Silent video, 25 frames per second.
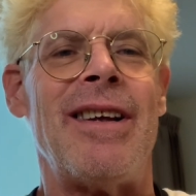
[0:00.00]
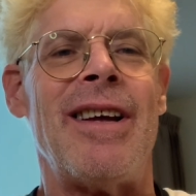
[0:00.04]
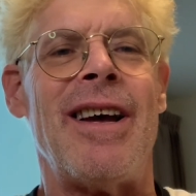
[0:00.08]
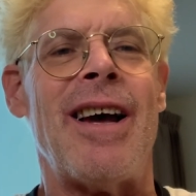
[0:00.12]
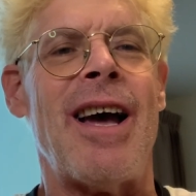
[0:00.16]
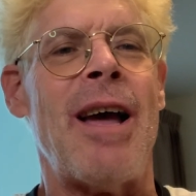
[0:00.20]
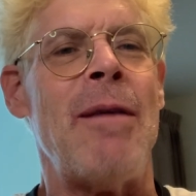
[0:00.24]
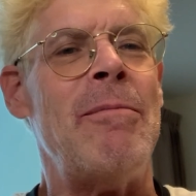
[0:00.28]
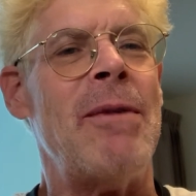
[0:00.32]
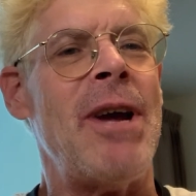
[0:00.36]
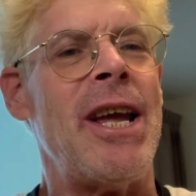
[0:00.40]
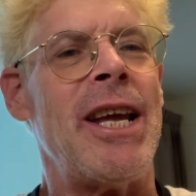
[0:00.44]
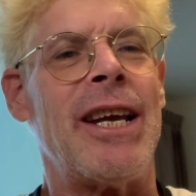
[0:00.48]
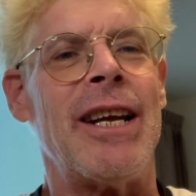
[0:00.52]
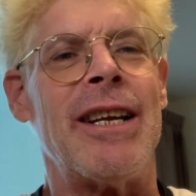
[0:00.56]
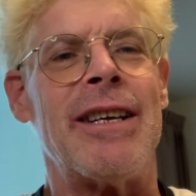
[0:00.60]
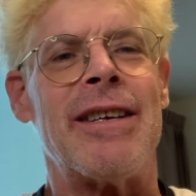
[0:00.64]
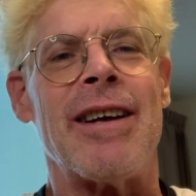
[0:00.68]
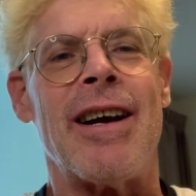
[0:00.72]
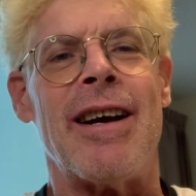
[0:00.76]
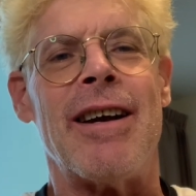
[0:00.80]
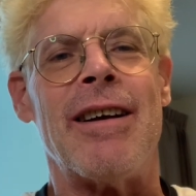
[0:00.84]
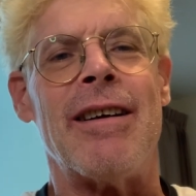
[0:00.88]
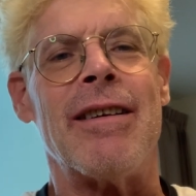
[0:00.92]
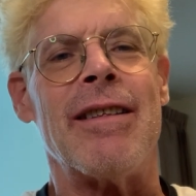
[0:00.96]
I may get
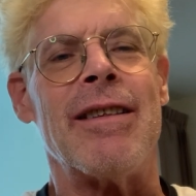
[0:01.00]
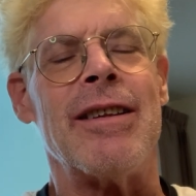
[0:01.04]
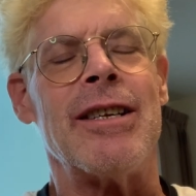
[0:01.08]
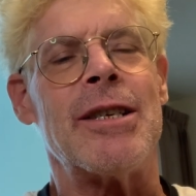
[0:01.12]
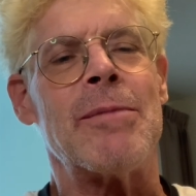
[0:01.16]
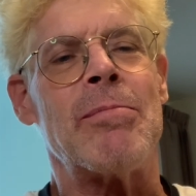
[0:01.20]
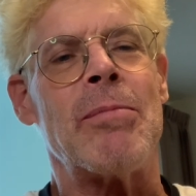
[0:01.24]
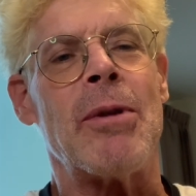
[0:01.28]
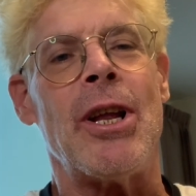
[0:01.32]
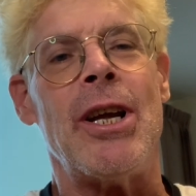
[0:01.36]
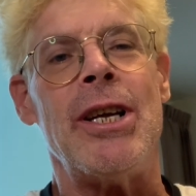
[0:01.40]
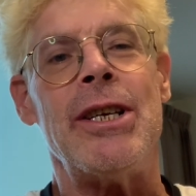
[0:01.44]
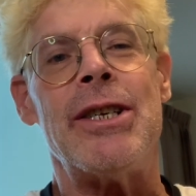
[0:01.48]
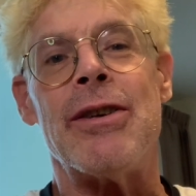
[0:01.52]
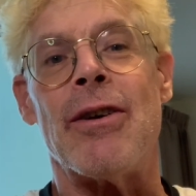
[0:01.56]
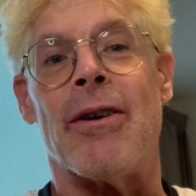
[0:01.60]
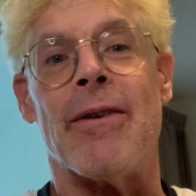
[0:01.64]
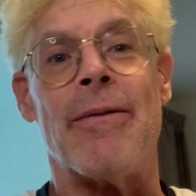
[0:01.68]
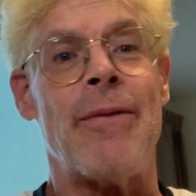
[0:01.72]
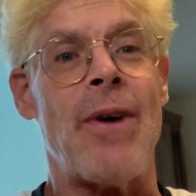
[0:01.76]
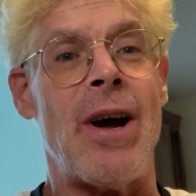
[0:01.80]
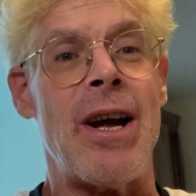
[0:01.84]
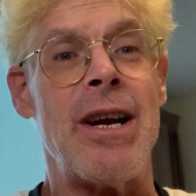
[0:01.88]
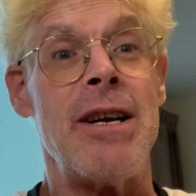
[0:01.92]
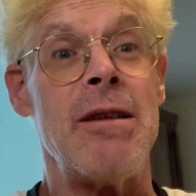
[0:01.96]
tired of this place or
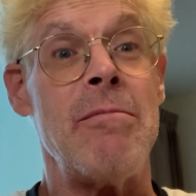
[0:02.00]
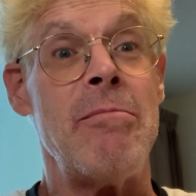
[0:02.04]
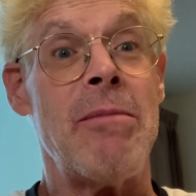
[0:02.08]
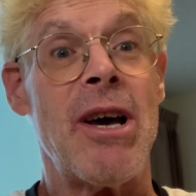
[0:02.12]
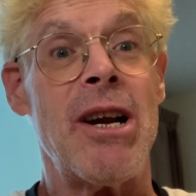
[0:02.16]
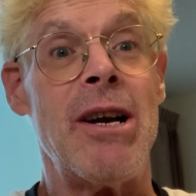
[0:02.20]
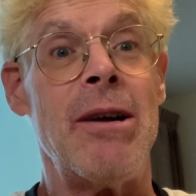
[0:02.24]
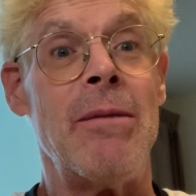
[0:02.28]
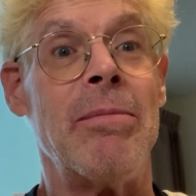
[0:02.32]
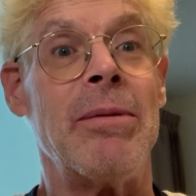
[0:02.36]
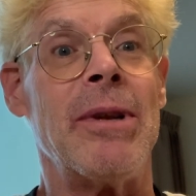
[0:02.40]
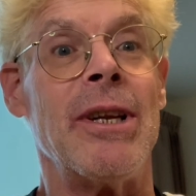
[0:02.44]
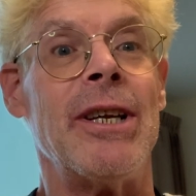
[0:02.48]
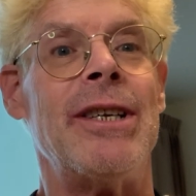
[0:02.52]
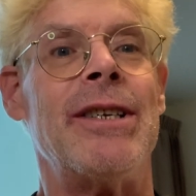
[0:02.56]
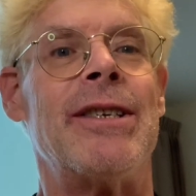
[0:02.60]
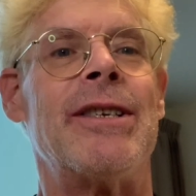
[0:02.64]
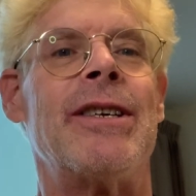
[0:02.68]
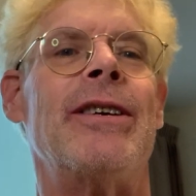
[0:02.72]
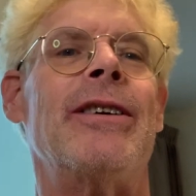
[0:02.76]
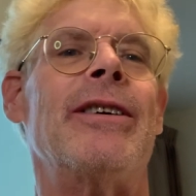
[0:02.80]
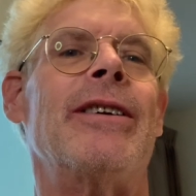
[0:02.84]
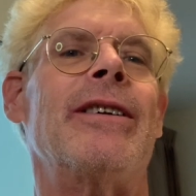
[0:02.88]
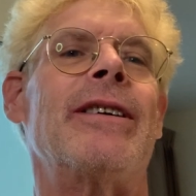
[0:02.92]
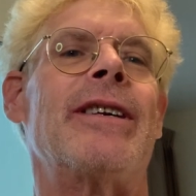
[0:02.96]
find a better place
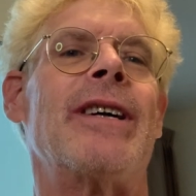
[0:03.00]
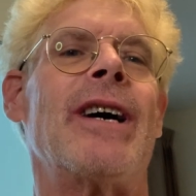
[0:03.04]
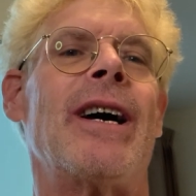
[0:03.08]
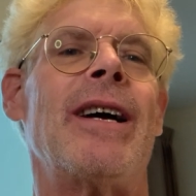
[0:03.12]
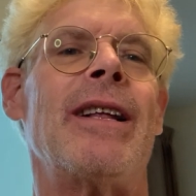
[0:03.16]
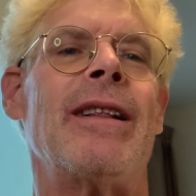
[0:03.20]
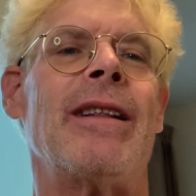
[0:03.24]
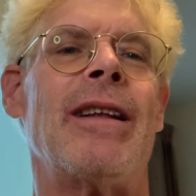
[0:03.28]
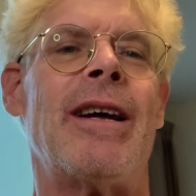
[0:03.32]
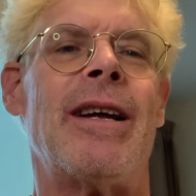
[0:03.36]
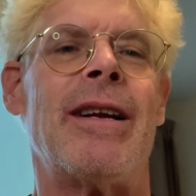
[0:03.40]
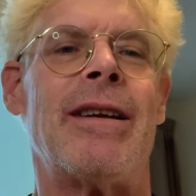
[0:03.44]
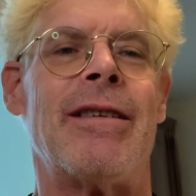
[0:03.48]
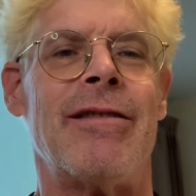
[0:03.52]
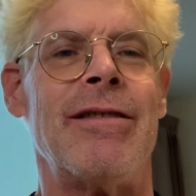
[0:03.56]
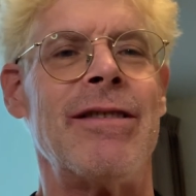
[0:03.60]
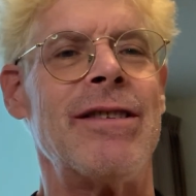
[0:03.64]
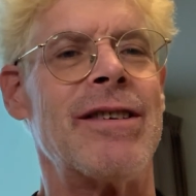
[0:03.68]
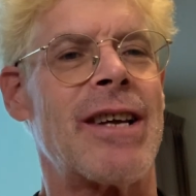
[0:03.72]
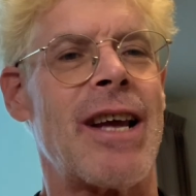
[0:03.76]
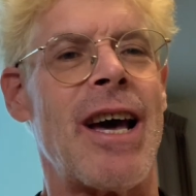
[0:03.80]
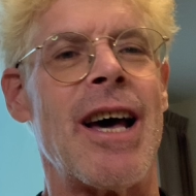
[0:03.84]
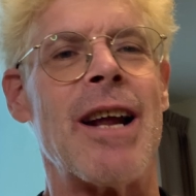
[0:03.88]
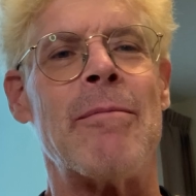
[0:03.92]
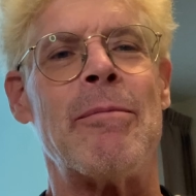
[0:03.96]
here in Thailand.
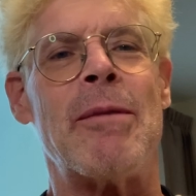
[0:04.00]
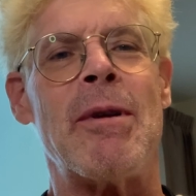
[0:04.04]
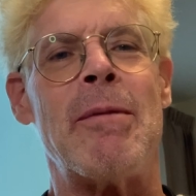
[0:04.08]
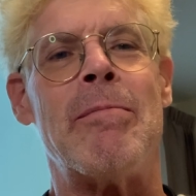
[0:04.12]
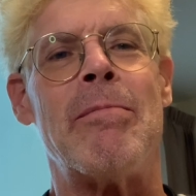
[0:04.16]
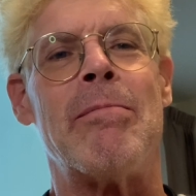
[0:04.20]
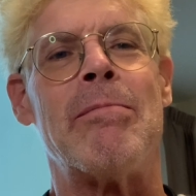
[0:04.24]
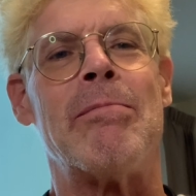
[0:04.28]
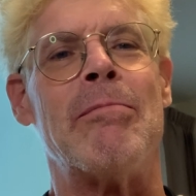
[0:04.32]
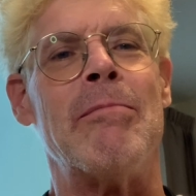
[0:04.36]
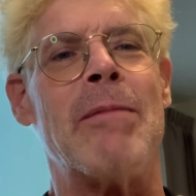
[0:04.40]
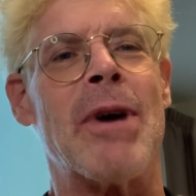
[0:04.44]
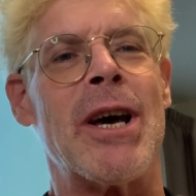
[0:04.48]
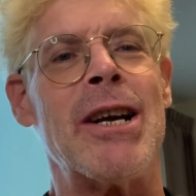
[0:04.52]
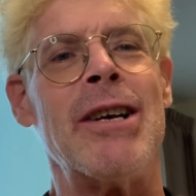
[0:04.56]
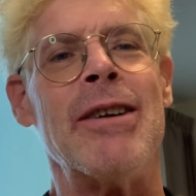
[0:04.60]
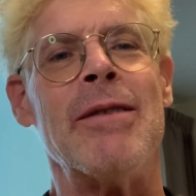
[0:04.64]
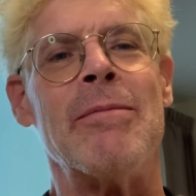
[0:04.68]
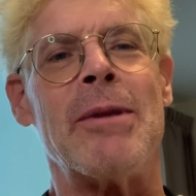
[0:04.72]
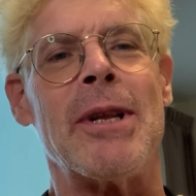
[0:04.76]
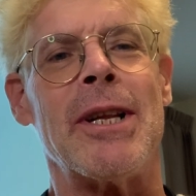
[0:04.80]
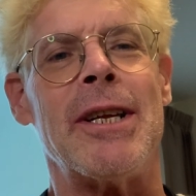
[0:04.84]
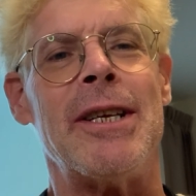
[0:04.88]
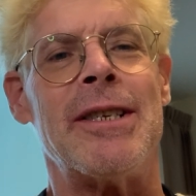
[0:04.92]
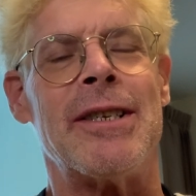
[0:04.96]
There's got to be better
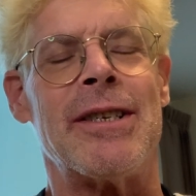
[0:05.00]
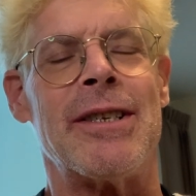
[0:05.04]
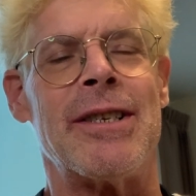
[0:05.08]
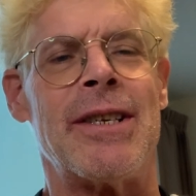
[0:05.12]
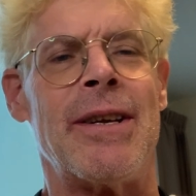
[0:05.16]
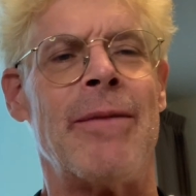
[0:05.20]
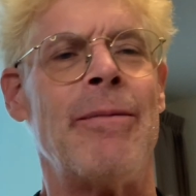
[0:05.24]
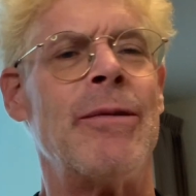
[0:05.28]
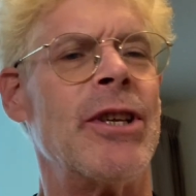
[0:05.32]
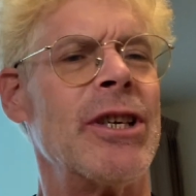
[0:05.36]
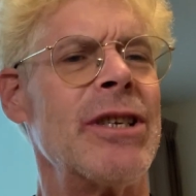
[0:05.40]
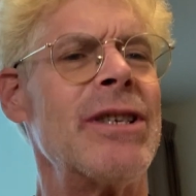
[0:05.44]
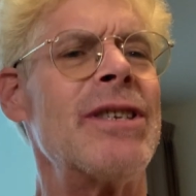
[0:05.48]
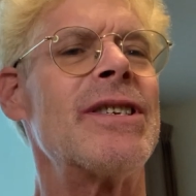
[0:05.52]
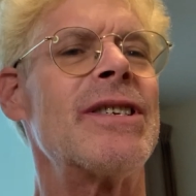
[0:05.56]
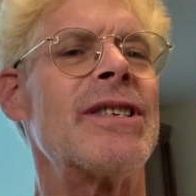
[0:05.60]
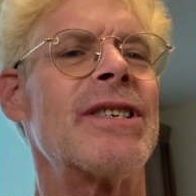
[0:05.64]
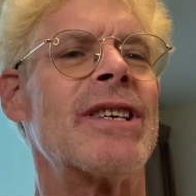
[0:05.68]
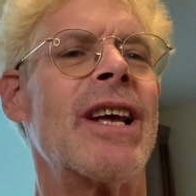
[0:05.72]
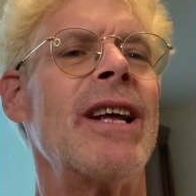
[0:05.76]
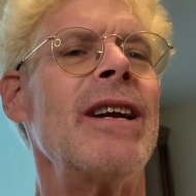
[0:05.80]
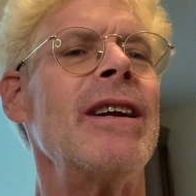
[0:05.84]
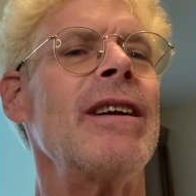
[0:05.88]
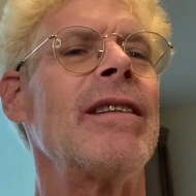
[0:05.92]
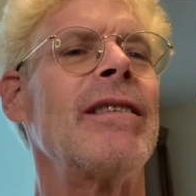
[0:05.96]
places even. This is
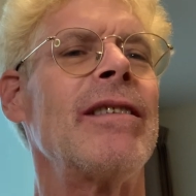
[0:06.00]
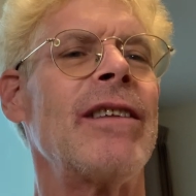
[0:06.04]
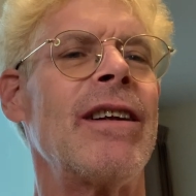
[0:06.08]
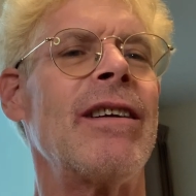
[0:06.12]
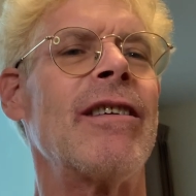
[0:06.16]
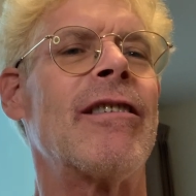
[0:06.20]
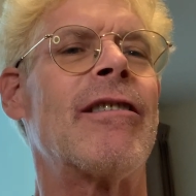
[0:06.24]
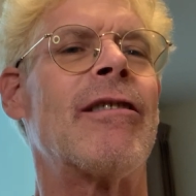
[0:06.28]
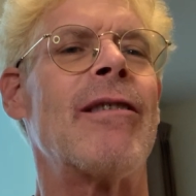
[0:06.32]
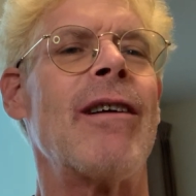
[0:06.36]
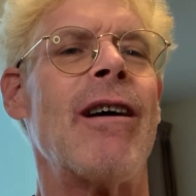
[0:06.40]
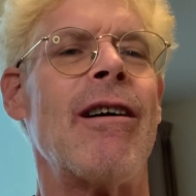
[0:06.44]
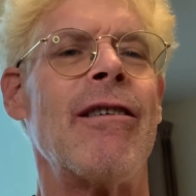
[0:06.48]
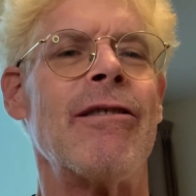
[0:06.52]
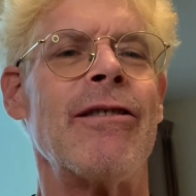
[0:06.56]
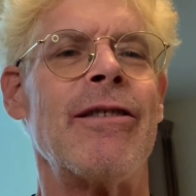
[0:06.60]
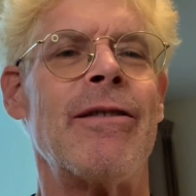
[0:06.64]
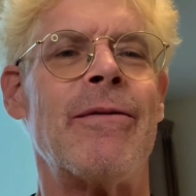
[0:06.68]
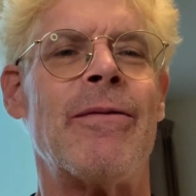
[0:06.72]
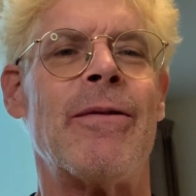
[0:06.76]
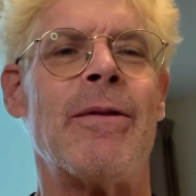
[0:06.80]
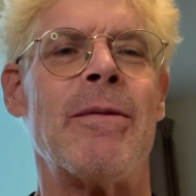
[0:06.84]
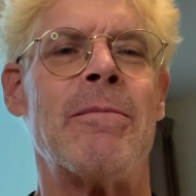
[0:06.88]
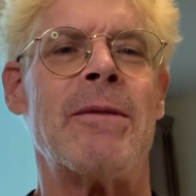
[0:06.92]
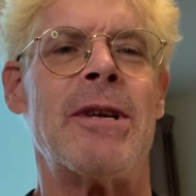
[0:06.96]
getting a little
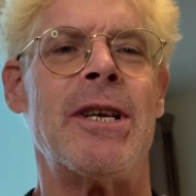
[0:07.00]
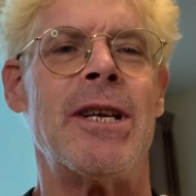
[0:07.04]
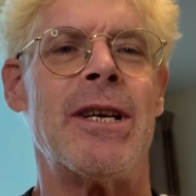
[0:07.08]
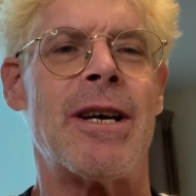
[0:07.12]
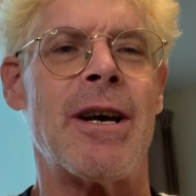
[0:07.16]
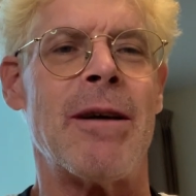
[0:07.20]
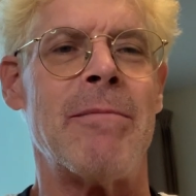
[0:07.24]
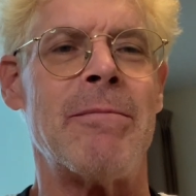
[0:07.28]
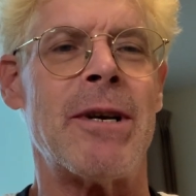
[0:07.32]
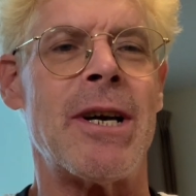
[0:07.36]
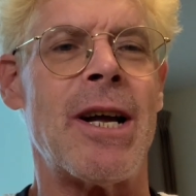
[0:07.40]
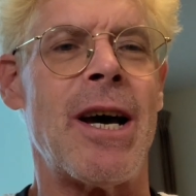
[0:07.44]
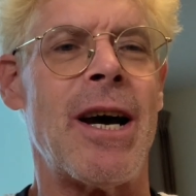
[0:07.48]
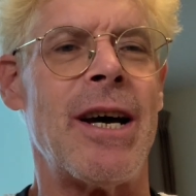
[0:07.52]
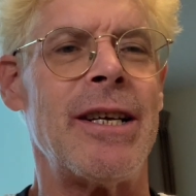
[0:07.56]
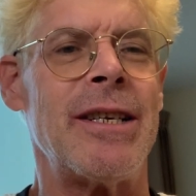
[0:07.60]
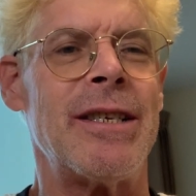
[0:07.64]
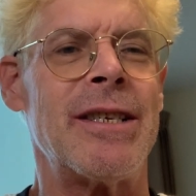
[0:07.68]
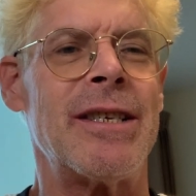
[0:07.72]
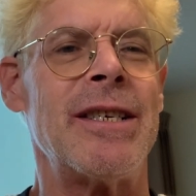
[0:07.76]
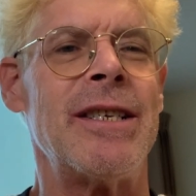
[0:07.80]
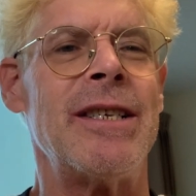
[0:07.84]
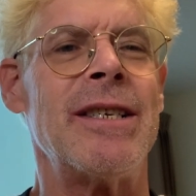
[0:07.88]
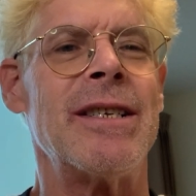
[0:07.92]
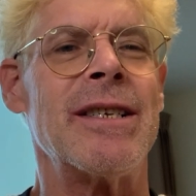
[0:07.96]
crowded for me coming high
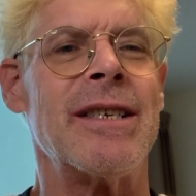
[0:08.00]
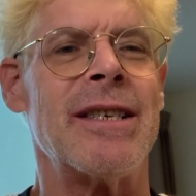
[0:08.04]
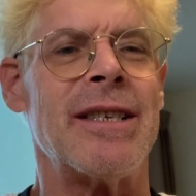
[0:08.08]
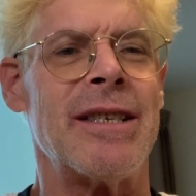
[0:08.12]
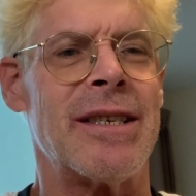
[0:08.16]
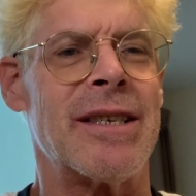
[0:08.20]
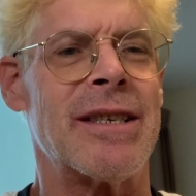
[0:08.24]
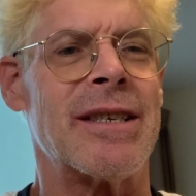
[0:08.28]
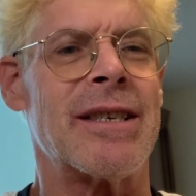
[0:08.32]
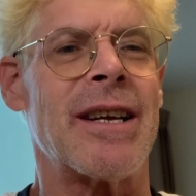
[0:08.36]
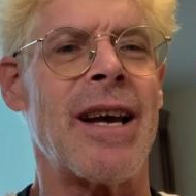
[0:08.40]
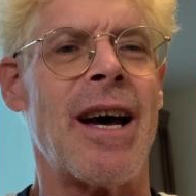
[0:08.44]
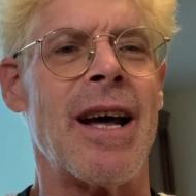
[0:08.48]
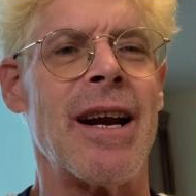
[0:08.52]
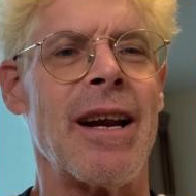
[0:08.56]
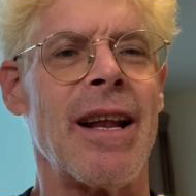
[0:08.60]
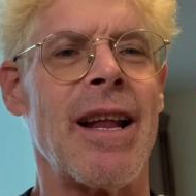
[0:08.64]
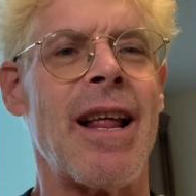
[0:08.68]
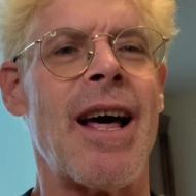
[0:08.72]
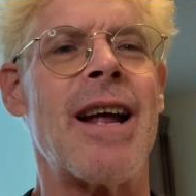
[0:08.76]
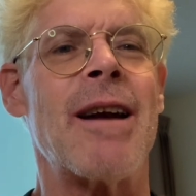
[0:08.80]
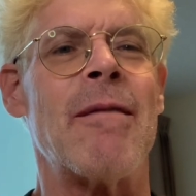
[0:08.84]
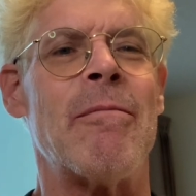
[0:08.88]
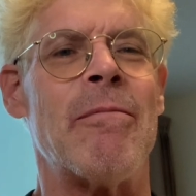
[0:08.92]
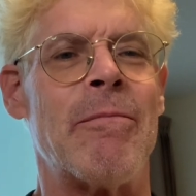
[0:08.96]
season. It's got a
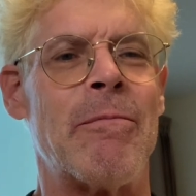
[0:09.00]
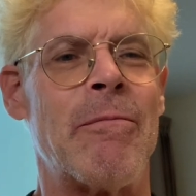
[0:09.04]
lot of